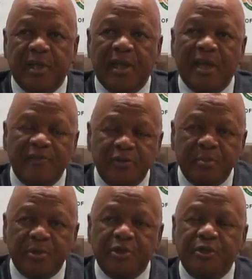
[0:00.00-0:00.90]
have to
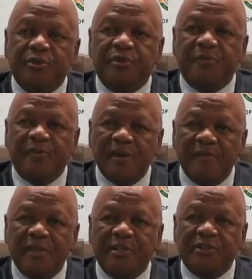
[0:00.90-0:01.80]
produce
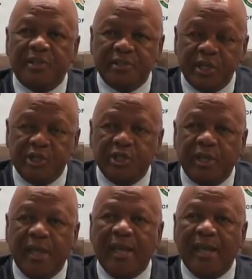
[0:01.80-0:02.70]
5-year strategic
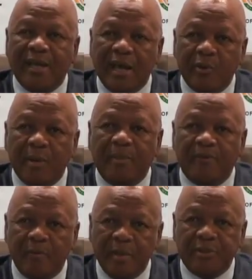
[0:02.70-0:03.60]
and annual
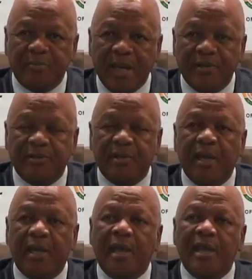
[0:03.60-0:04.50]
performance plans
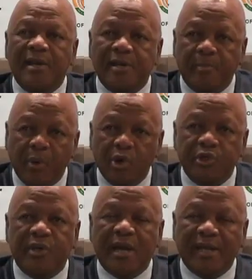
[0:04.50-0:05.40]
and
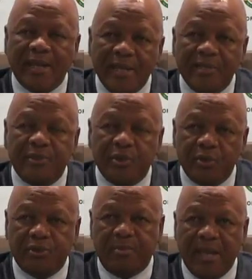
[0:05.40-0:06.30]
report against
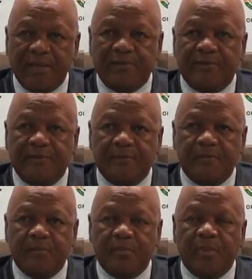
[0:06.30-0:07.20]
those plans.
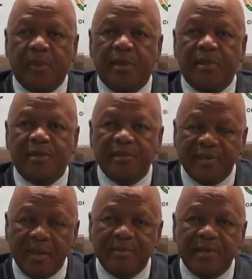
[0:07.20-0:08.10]
This
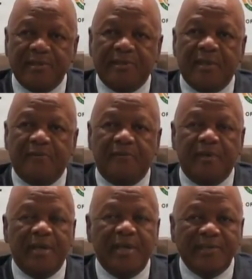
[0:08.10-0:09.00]
MTSF
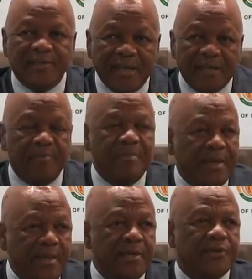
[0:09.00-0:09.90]
is that
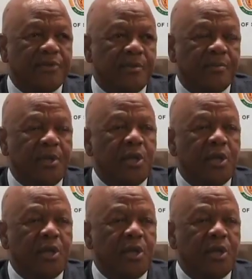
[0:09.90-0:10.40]
mechanism